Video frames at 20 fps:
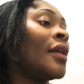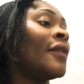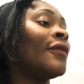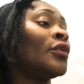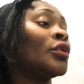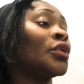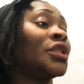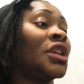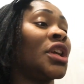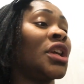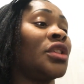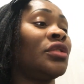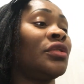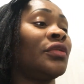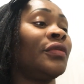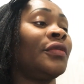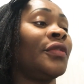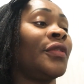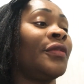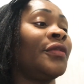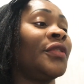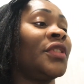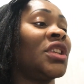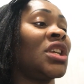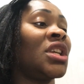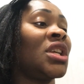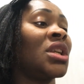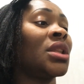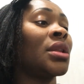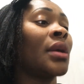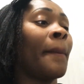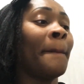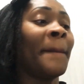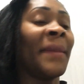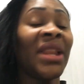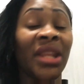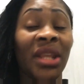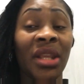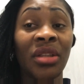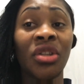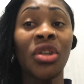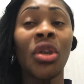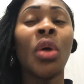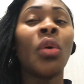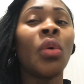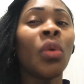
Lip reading: for 10 to 15 minutes,